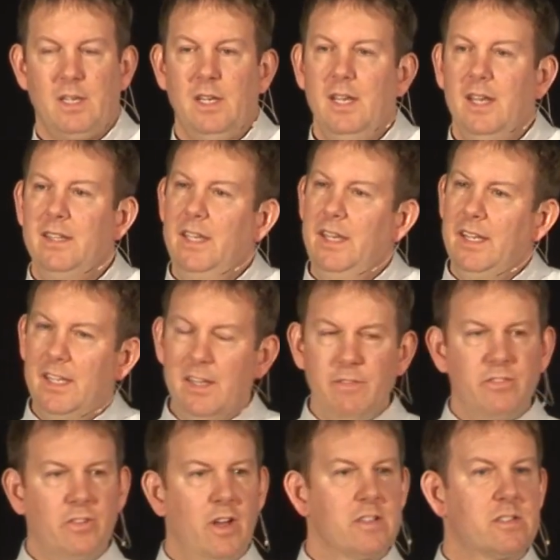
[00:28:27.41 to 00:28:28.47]
And then he
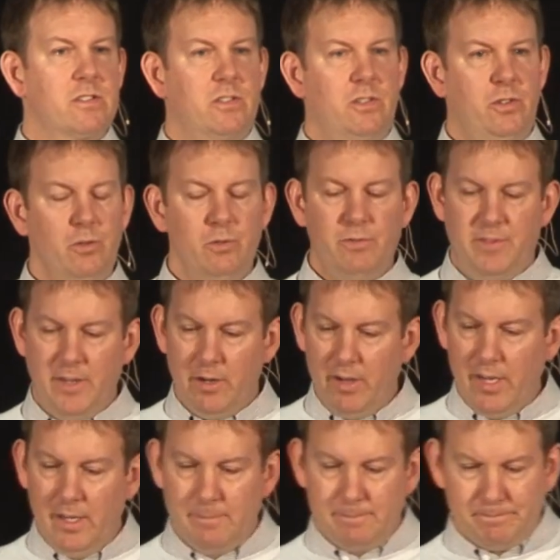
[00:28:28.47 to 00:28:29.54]
gives us two
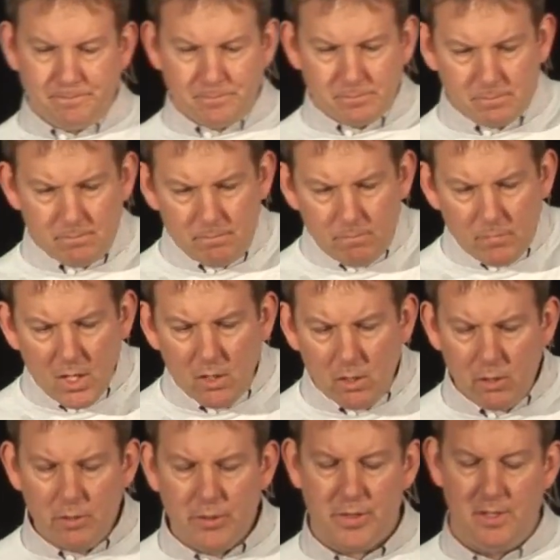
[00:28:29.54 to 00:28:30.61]
very
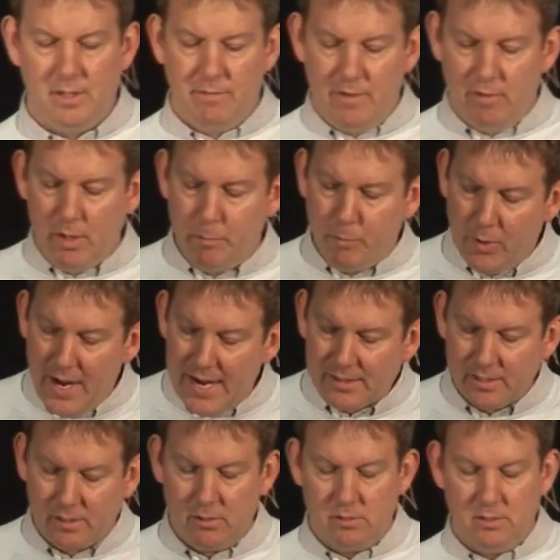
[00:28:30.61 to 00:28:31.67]
earthy, very
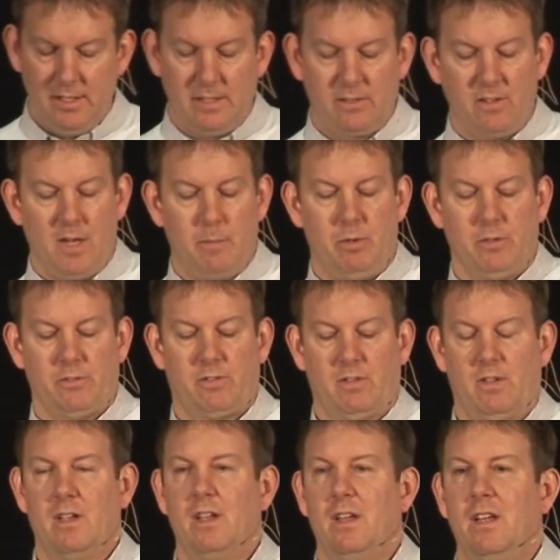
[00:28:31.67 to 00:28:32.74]
practical examples.
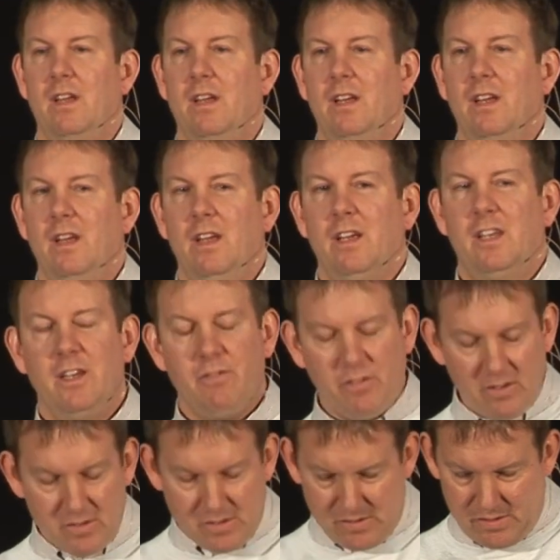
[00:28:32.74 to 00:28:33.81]
Gives
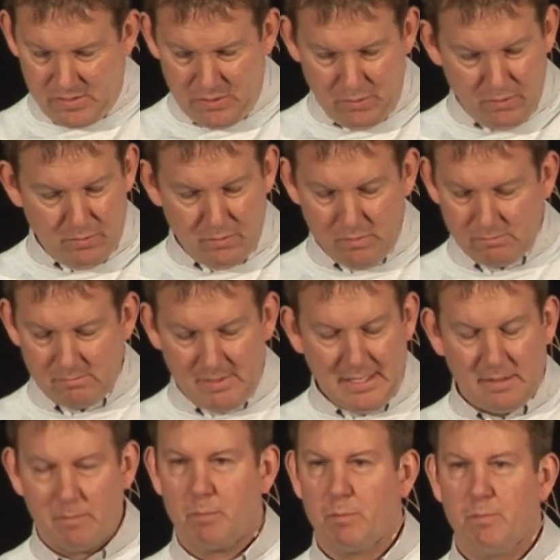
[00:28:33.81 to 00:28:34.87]
us two
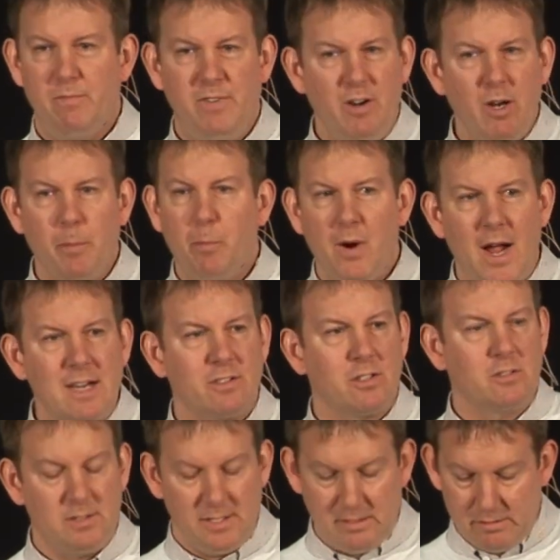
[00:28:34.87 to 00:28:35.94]
very
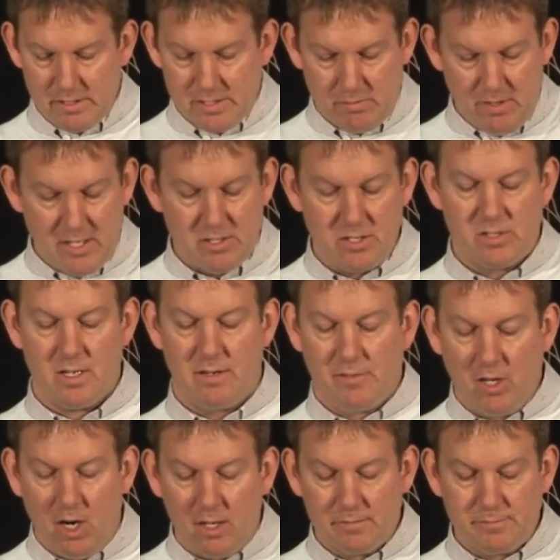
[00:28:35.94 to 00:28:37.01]
practical illustrations of
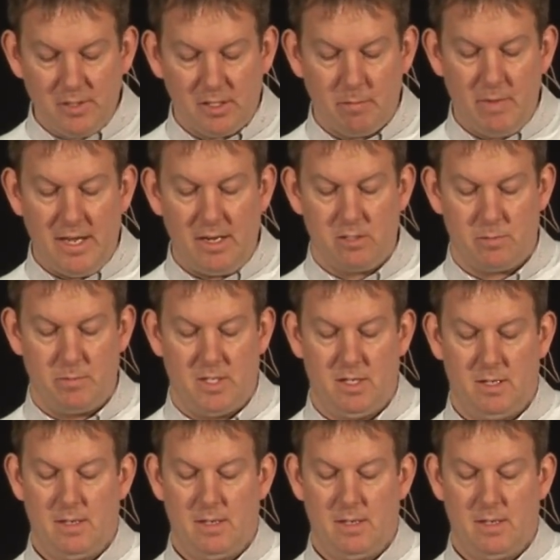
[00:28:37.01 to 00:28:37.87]
conflict management.